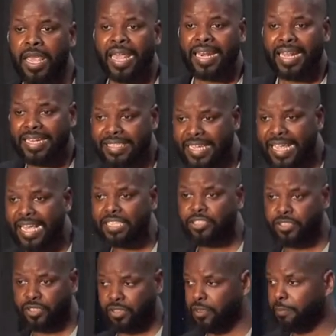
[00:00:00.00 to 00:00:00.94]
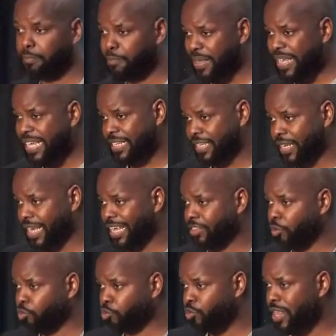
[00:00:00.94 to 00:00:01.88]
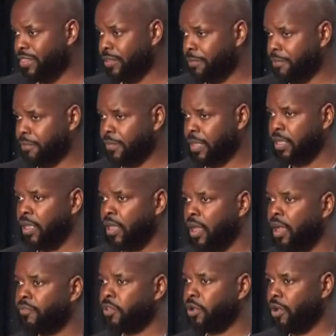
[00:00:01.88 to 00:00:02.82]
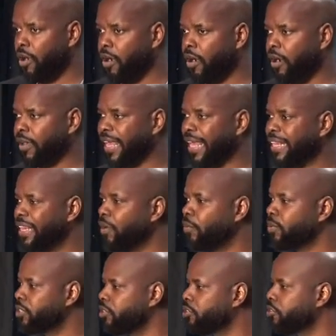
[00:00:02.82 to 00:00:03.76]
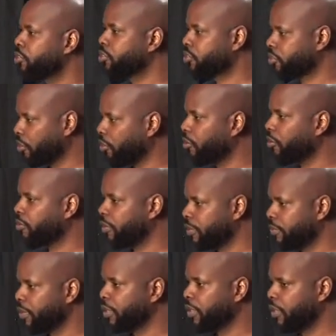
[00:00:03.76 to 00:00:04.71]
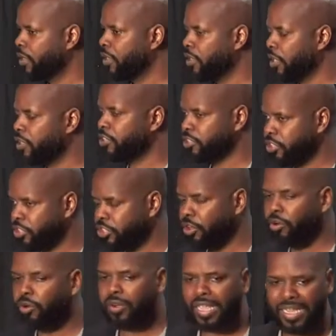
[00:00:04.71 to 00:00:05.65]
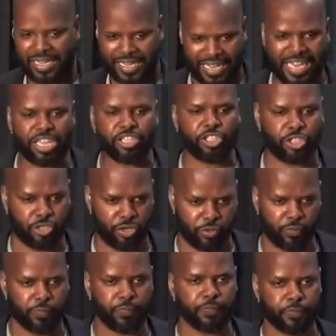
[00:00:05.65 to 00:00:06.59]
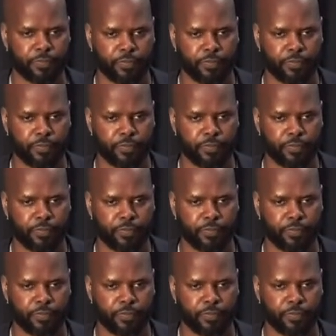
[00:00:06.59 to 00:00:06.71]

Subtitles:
and they test the beat and the rhythm of your heart, and there was a discerning issue.